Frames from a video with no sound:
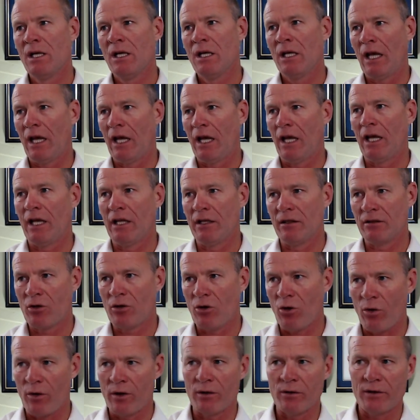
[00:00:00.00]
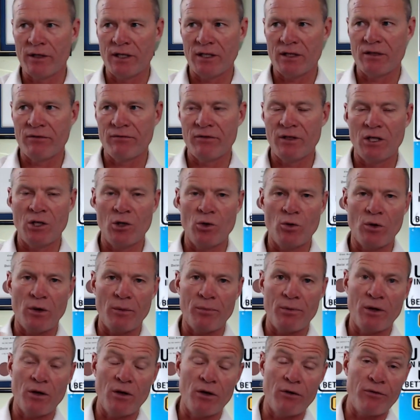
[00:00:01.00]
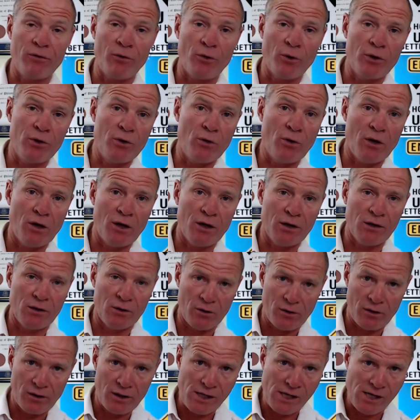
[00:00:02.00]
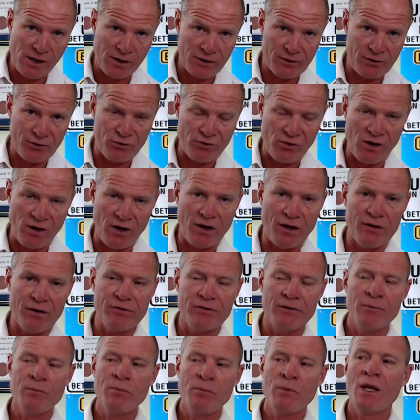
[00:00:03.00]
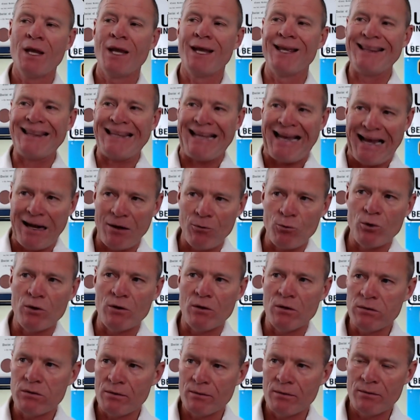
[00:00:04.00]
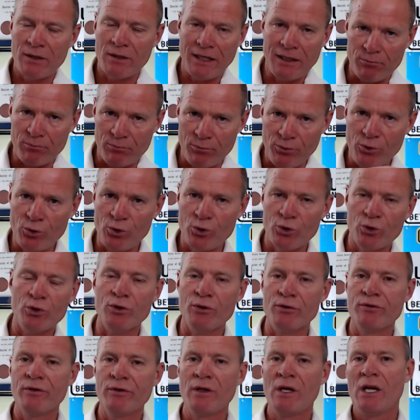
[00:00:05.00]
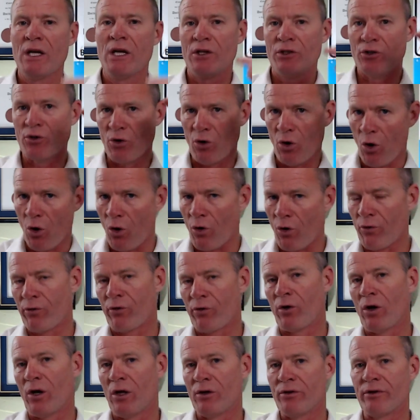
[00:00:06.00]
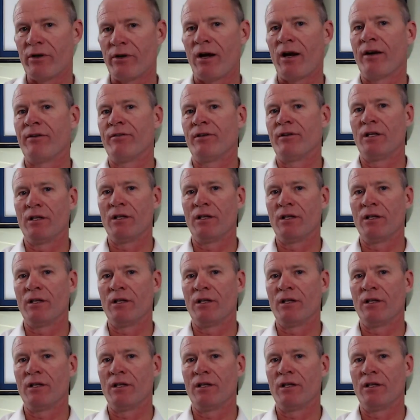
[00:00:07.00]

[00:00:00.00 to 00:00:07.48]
And Corey will get the video up here for you on learning how to drive, and that will improve your overall driving.